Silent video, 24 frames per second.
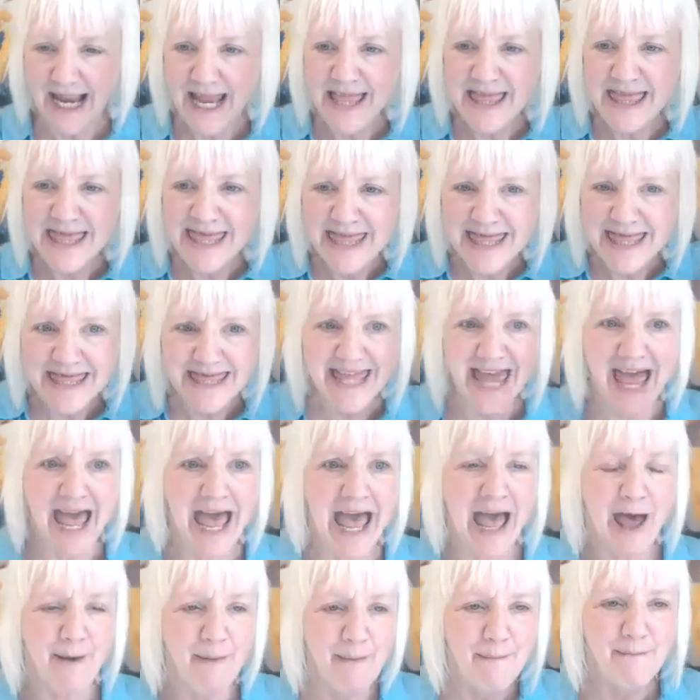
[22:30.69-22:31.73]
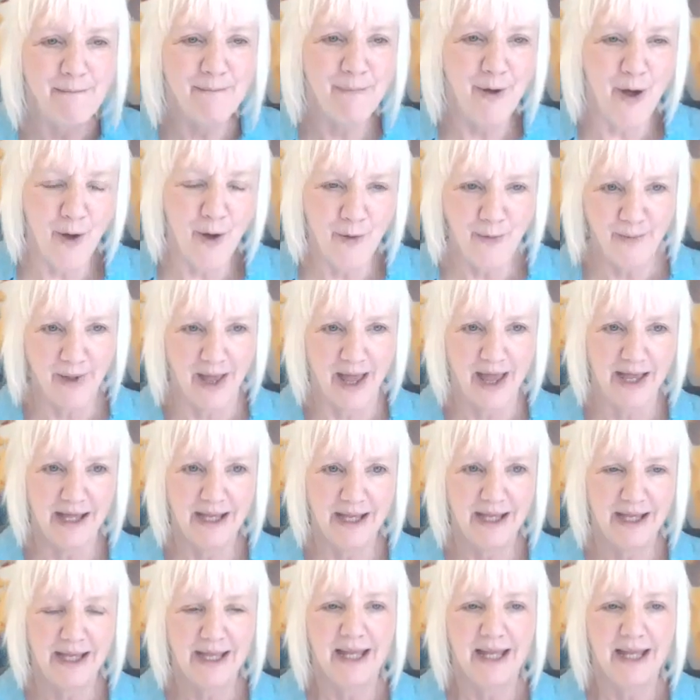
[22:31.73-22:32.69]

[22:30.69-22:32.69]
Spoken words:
In that moment,